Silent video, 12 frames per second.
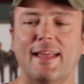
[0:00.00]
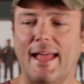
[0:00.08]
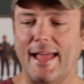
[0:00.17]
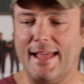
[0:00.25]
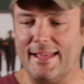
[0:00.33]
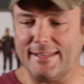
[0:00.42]

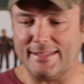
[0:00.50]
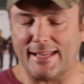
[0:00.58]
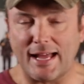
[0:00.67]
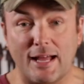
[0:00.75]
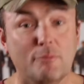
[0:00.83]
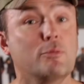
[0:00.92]

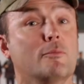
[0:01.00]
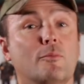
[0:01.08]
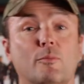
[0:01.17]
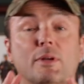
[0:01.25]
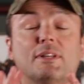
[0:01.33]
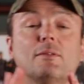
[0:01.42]
And
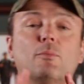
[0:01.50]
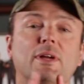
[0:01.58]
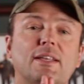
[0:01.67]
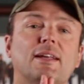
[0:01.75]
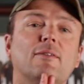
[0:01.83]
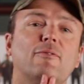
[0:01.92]
we
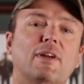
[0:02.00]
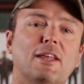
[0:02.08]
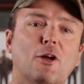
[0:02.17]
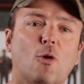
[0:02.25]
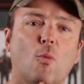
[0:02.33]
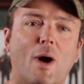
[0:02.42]
did a
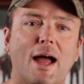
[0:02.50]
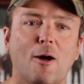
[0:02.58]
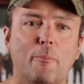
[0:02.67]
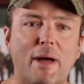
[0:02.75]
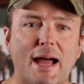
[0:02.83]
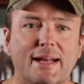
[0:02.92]
video a while
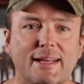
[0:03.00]
back.